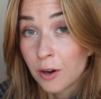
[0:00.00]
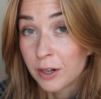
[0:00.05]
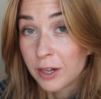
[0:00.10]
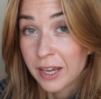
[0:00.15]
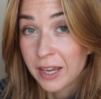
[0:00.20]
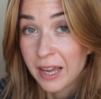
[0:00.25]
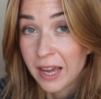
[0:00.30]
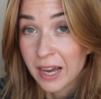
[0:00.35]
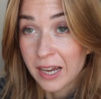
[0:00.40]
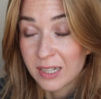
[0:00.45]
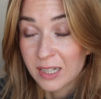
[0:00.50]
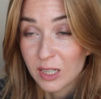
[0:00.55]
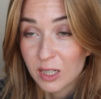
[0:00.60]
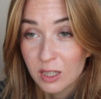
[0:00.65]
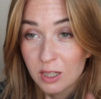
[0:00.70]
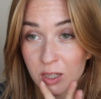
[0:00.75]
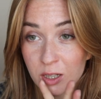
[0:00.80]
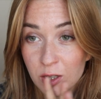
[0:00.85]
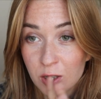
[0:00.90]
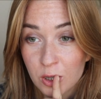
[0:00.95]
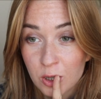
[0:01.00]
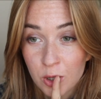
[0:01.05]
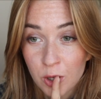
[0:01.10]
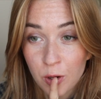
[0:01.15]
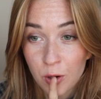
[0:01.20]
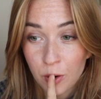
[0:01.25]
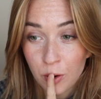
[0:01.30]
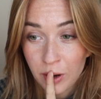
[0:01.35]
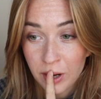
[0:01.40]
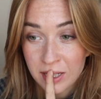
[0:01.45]
Okay guys,
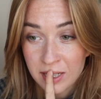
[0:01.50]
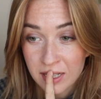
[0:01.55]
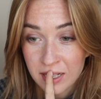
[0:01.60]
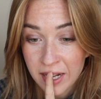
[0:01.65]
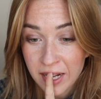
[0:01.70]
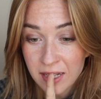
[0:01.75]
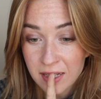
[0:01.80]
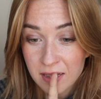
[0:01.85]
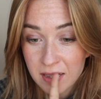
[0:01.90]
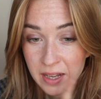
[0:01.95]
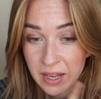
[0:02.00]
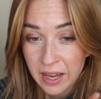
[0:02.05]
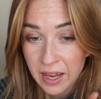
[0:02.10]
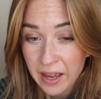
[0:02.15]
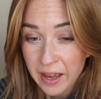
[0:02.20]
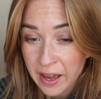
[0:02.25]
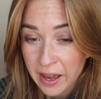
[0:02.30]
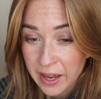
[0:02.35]
so it's the next day